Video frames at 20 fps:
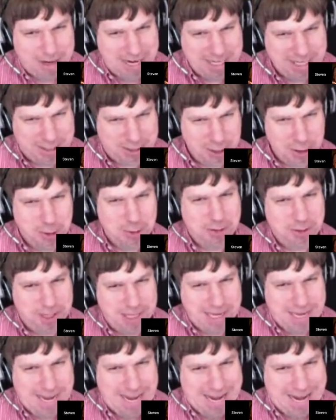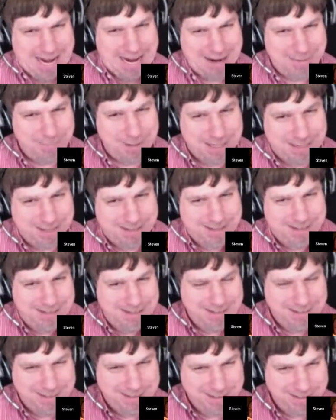I totally am.
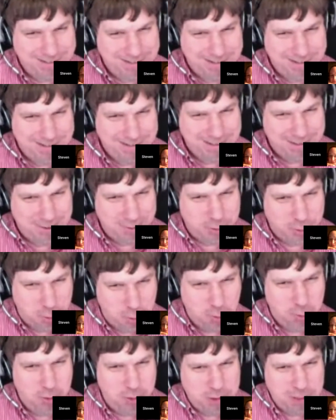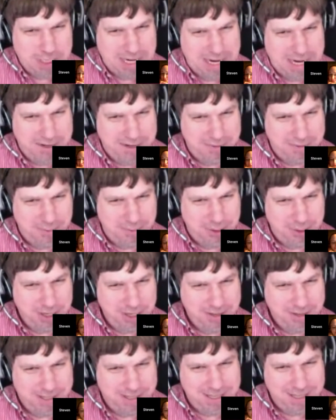The cool kind of
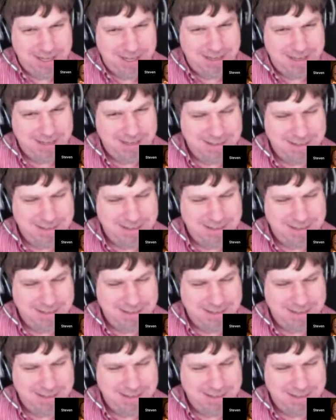royalty.